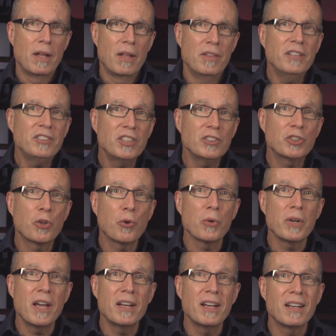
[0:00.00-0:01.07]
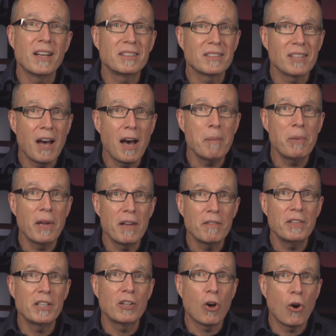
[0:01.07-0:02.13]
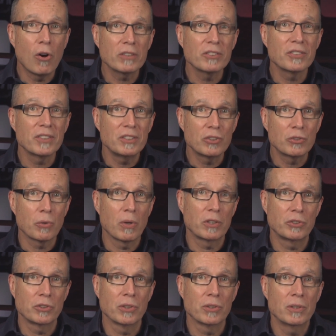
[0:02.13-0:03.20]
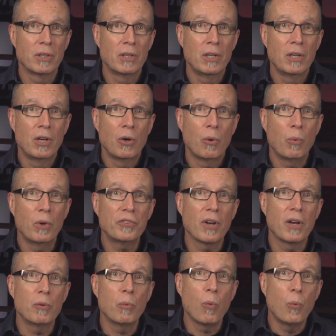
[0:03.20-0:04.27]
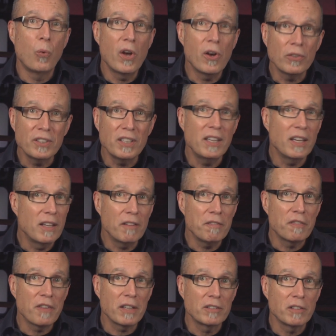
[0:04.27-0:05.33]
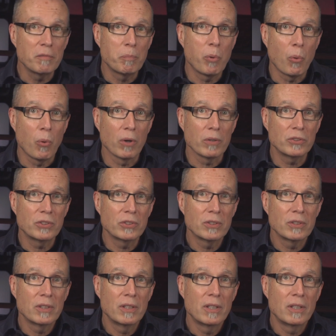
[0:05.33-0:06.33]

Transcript: This has created a top-heavy, costly structure with unwieldy, ineffective boards